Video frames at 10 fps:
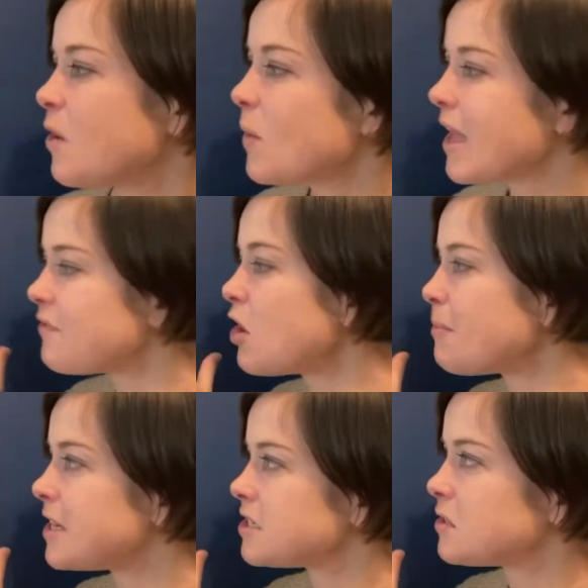We have not
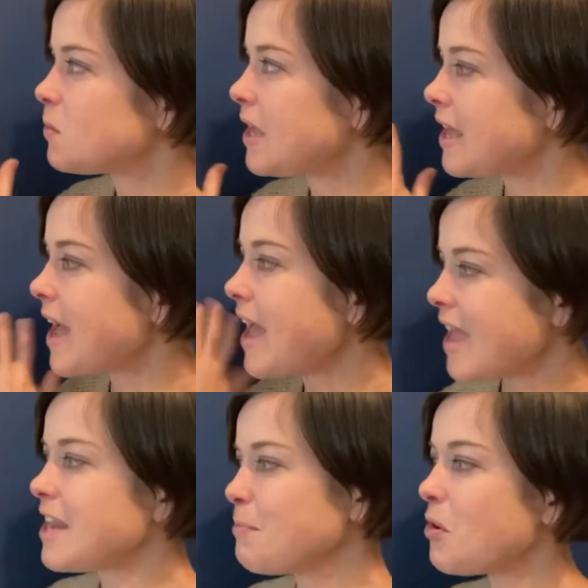mentioned wee at
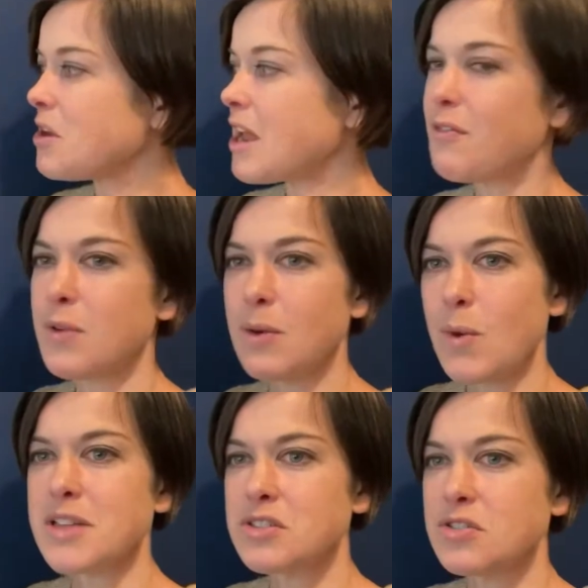any point, have we,
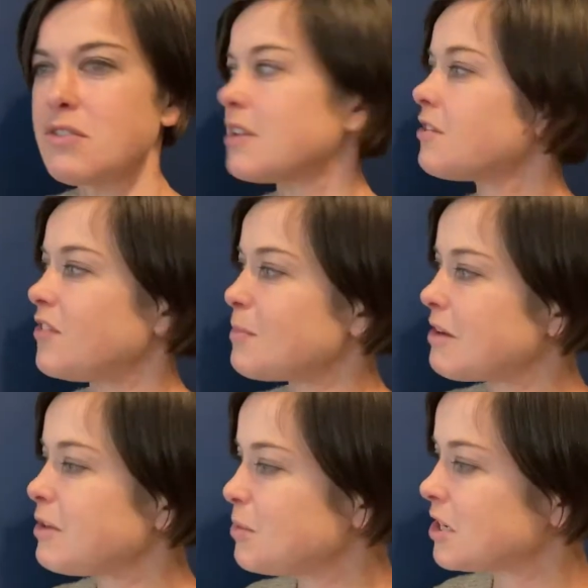whilst drawing the female
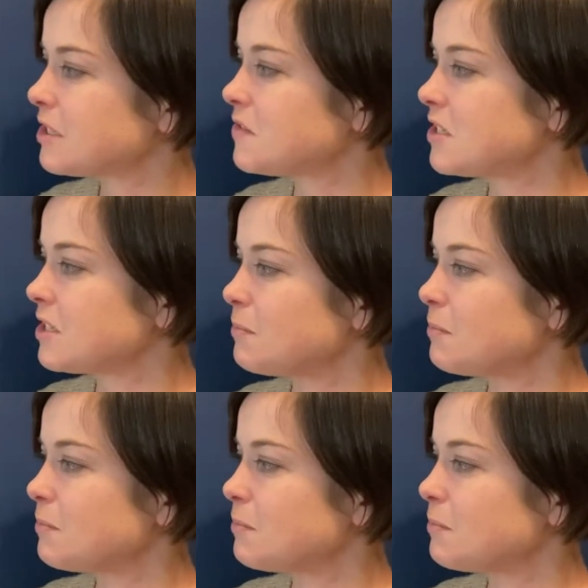reproductive system.